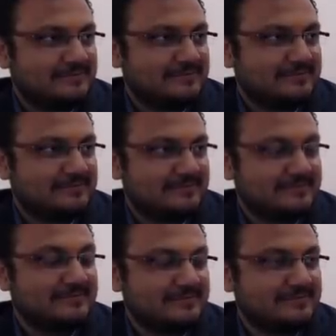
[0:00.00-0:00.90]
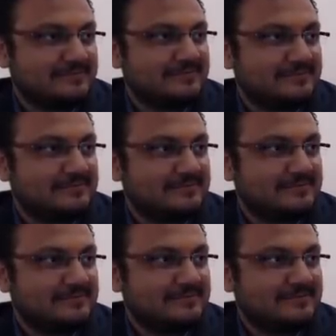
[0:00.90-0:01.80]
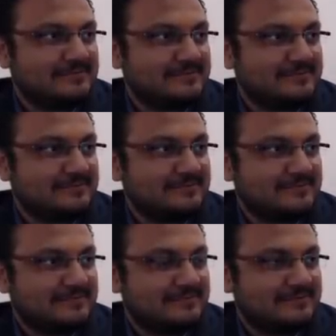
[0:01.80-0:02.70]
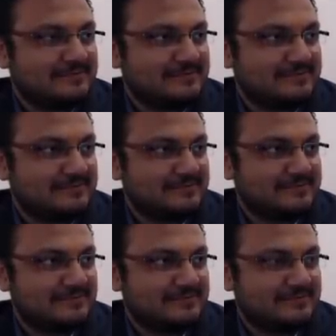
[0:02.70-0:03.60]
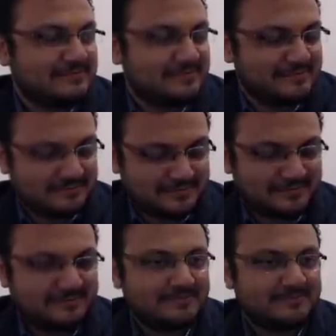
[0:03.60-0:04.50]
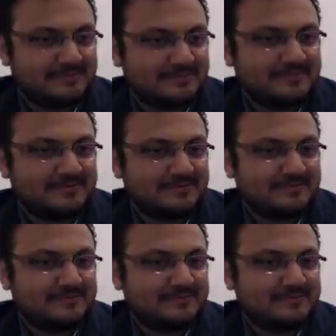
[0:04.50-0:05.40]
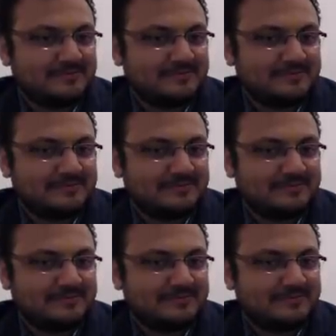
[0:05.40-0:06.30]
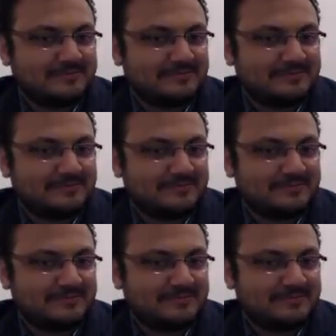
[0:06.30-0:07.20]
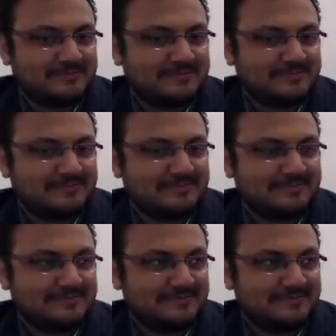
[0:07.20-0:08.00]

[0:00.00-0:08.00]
This person isn't speaking.